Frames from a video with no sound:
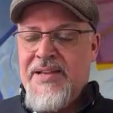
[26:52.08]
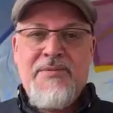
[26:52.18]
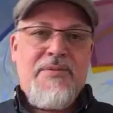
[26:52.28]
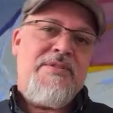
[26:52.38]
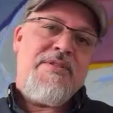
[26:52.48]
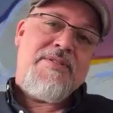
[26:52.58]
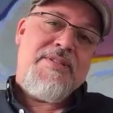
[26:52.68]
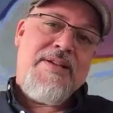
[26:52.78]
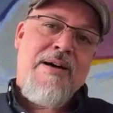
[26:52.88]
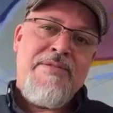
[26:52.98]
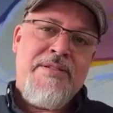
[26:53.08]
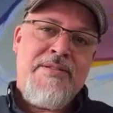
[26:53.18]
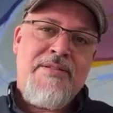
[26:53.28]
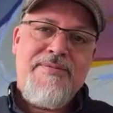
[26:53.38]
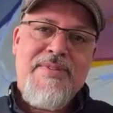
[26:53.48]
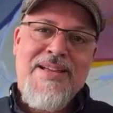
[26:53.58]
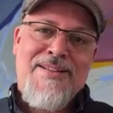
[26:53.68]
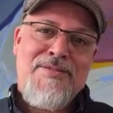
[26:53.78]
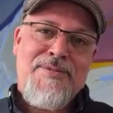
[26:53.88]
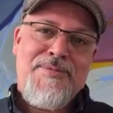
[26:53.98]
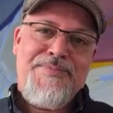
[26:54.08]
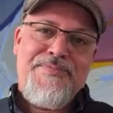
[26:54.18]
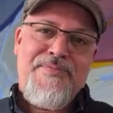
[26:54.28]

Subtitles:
bass was just the obvious answer.